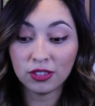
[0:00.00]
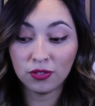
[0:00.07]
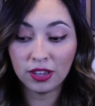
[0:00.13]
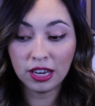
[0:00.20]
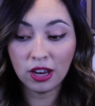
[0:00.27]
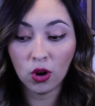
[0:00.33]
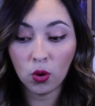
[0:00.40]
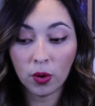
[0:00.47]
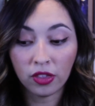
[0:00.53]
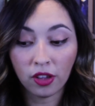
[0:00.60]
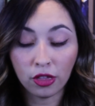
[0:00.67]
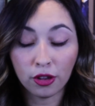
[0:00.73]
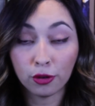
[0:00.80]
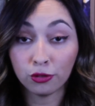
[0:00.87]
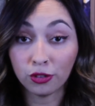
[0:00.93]
video with
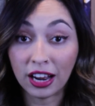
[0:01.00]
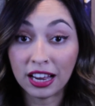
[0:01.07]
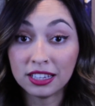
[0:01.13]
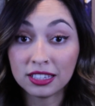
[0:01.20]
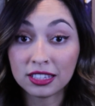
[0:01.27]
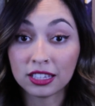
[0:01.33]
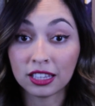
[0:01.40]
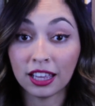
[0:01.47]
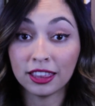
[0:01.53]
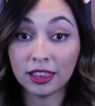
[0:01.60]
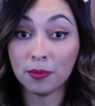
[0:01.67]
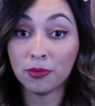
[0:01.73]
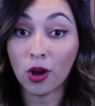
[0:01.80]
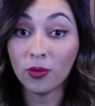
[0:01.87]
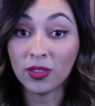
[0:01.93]
other friends to let
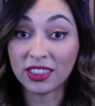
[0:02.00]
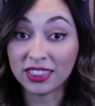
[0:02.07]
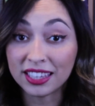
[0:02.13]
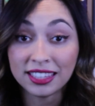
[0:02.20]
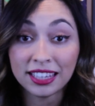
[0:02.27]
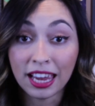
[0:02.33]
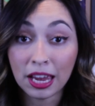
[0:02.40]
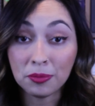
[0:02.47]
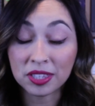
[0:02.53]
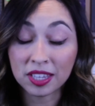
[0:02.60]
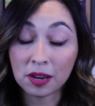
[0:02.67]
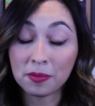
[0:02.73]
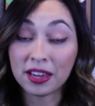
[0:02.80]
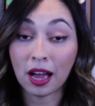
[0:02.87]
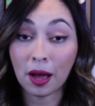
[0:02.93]
them know that this game is
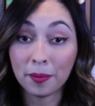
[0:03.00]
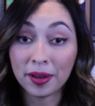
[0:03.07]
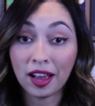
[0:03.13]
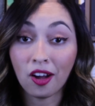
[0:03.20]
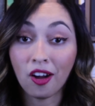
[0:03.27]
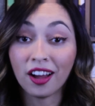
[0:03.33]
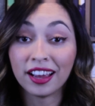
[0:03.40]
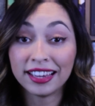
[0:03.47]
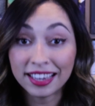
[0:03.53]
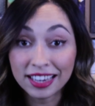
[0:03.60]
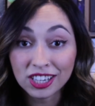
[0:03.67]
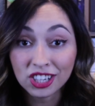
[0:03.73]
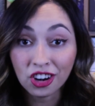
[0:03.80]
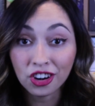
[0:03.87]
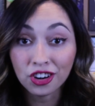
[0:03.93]
gonna be coming out on
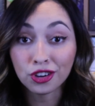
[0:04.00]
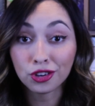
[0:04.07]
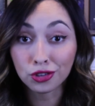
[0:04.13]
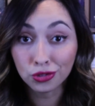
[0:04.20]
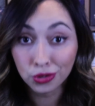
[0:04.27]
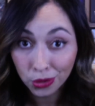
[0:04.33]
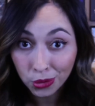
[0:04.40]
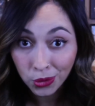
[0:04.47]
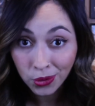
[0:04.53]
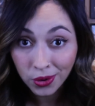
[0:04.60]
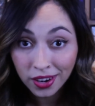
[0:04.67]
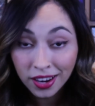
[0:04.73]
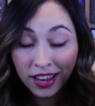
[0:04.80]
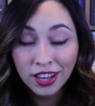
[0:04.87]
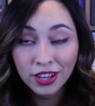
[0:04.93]
Kickstarter
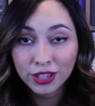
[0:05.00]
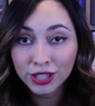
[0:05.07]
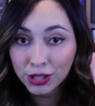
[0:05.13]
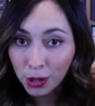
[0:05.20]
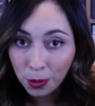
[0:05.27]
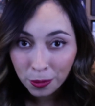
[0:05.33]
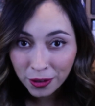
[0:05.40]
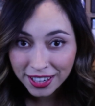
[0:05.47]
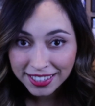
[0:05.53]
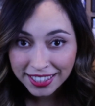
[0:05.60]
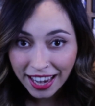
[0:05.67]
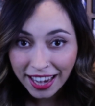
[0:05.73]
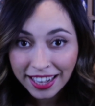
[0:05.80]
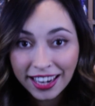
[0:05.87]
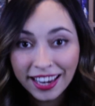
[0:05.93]
soon. Super
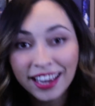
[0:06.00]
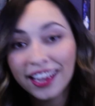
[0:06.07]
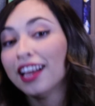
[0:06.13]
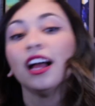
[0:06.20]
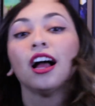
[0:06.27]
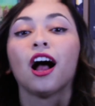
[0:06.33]
exciting.